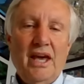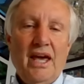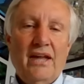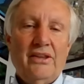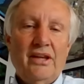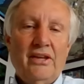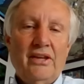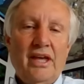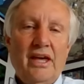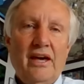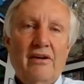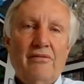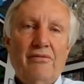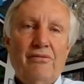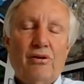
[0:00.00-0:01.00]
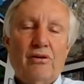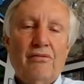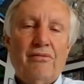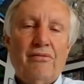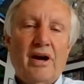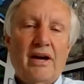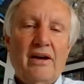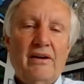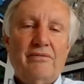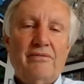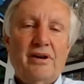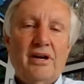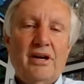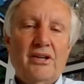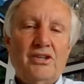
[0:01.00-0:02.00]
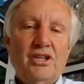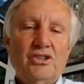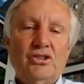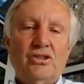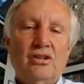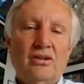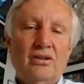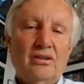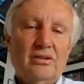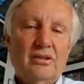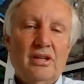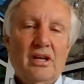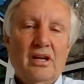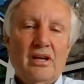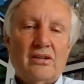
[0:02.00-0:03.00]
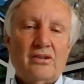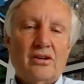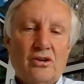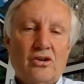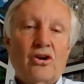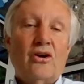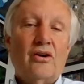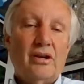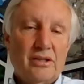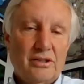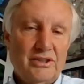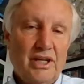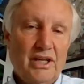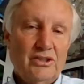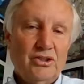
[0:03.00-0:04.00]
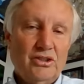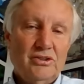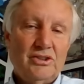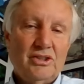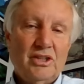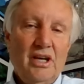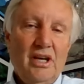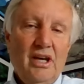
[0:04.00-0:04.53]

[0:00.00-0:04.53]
and then they have four or five uh, additional concurrent sessions.